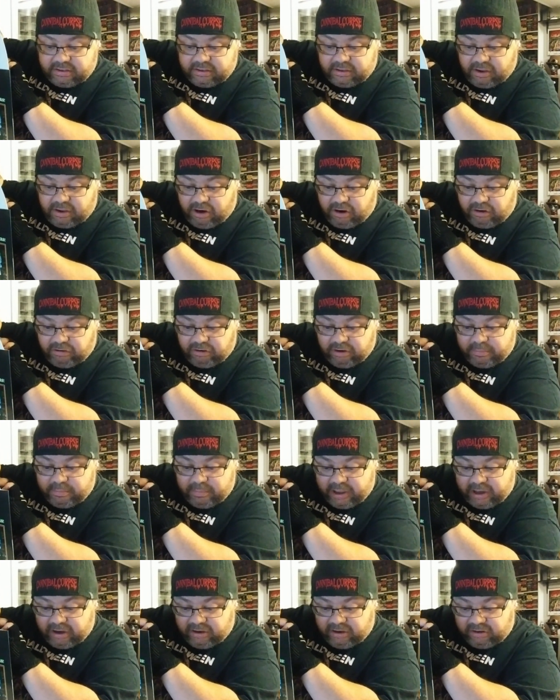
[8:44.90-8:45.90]
horror
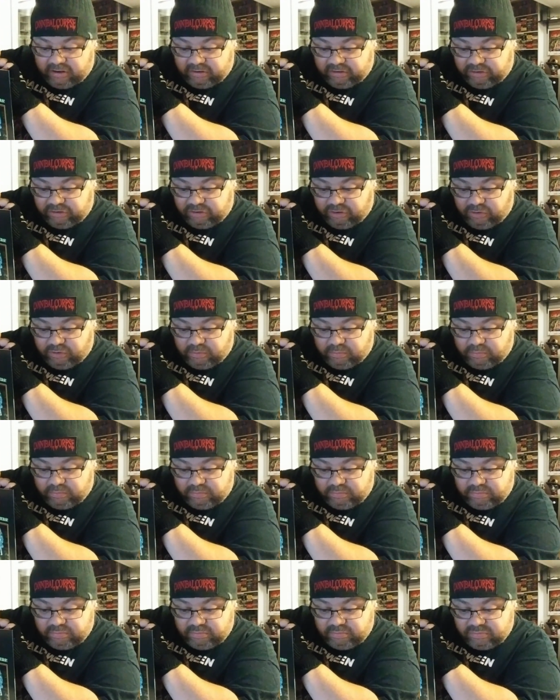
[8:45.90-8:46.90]
metal,
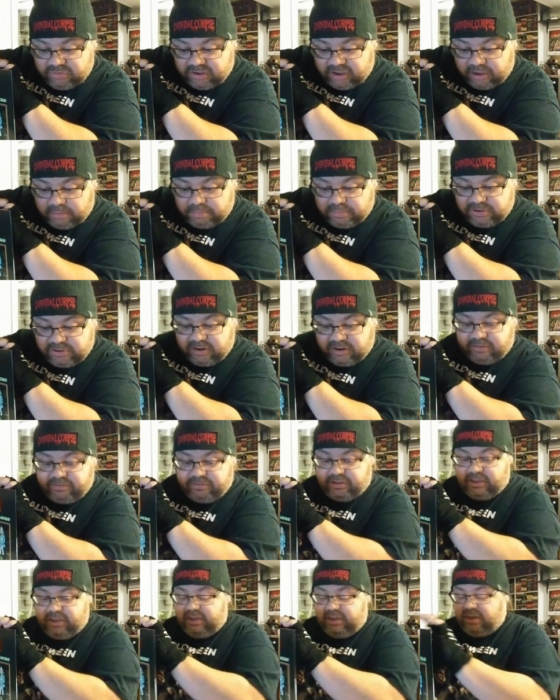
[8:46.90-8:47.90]
doom type stuff.